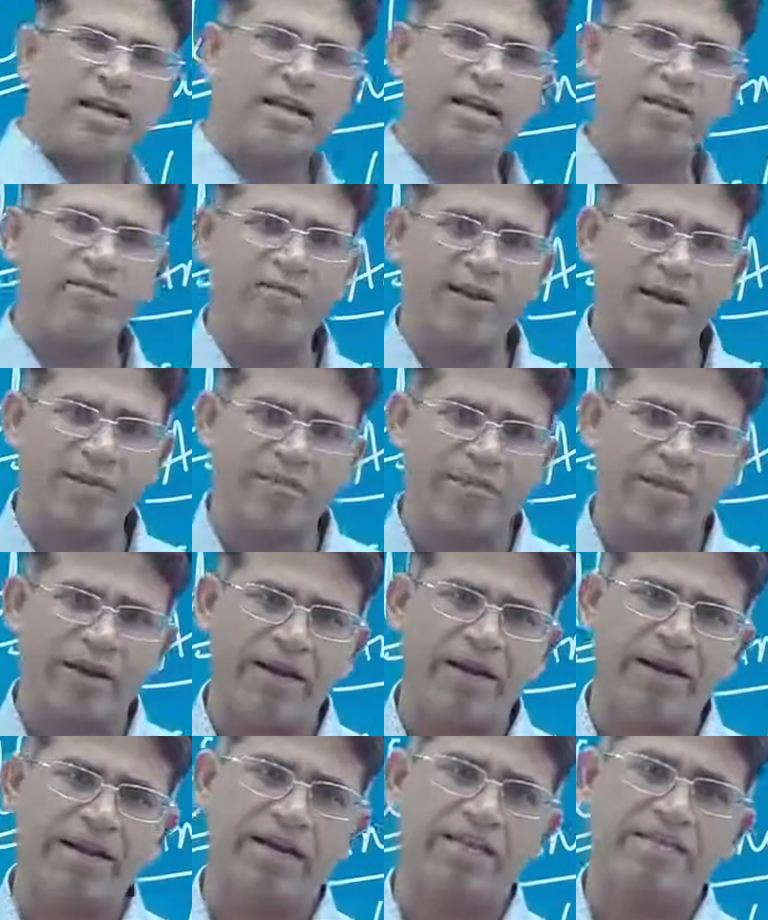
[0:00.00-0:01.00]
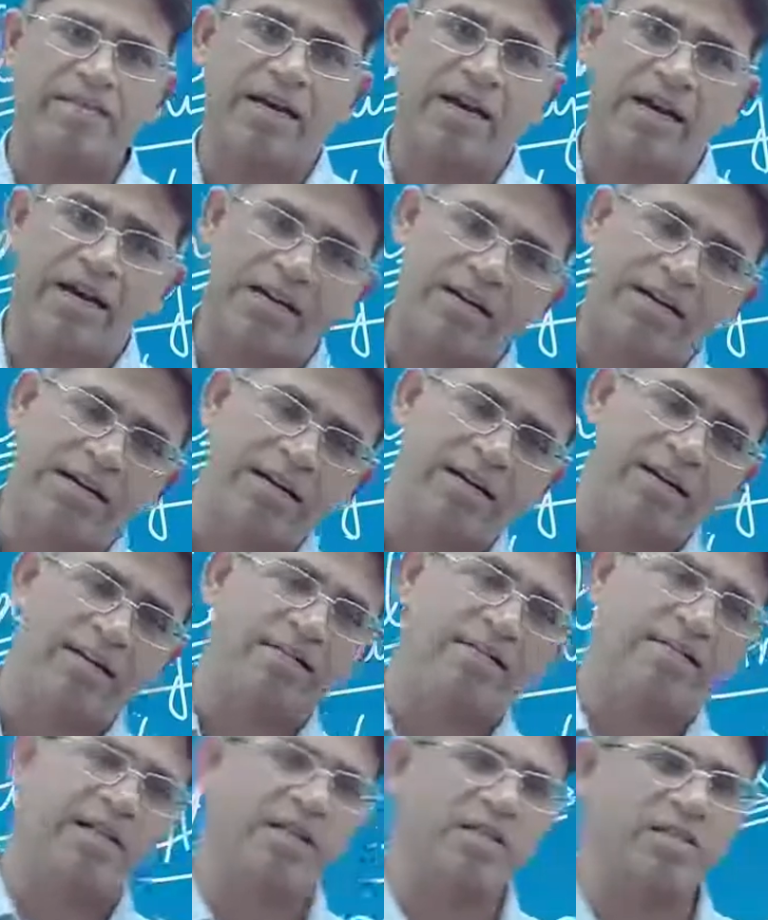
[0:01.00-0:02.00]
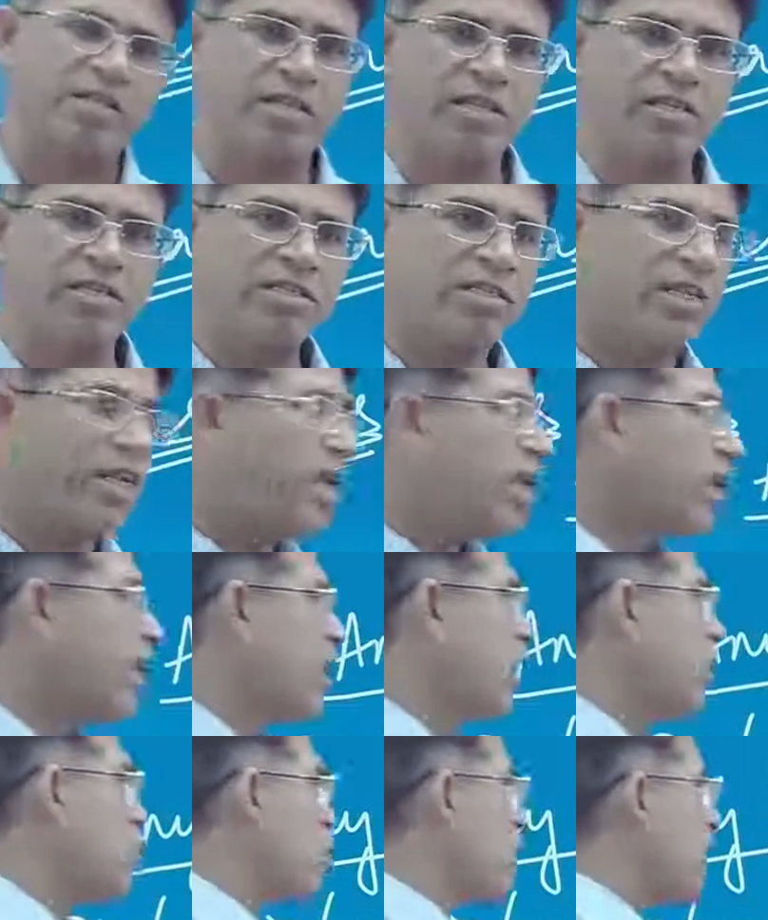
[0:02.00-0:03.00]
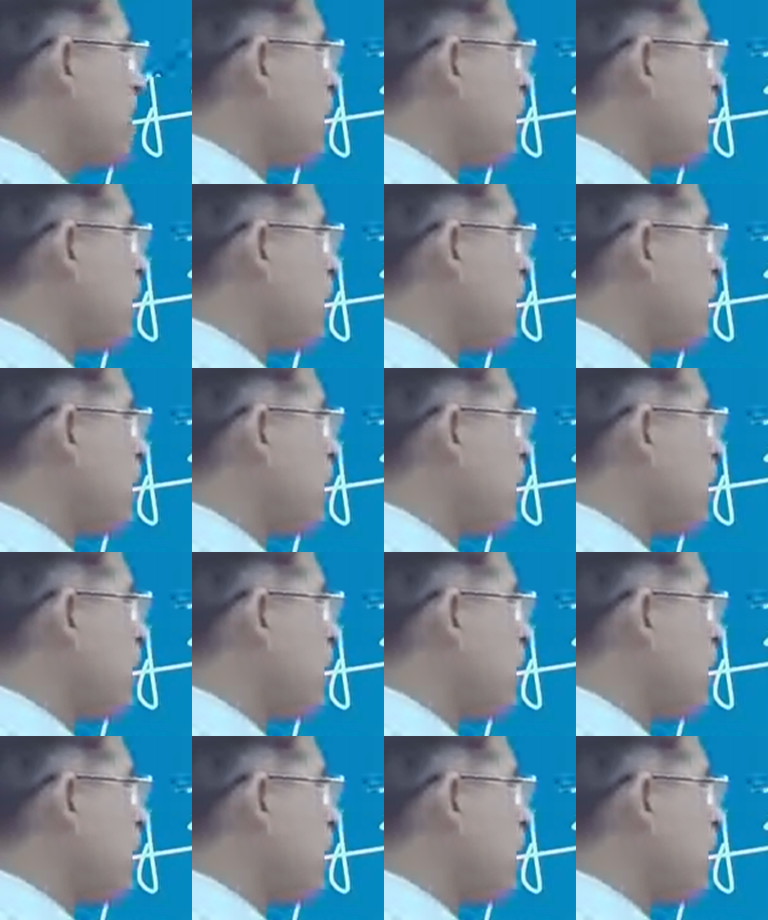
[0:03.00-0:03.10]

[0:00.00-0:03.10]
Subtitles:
development, hazard discussions. You can